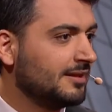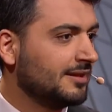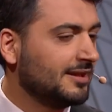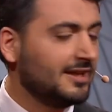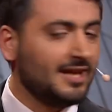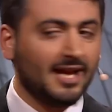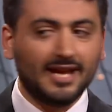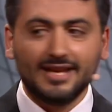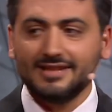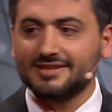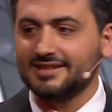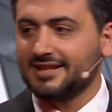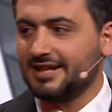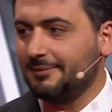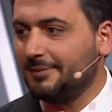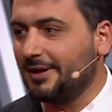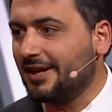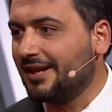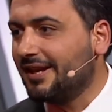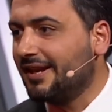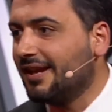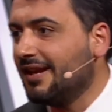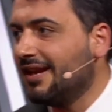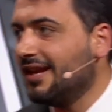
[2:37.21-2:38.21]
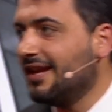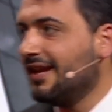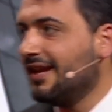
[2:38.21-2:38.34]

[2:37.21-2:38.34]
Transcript: Guys, come on.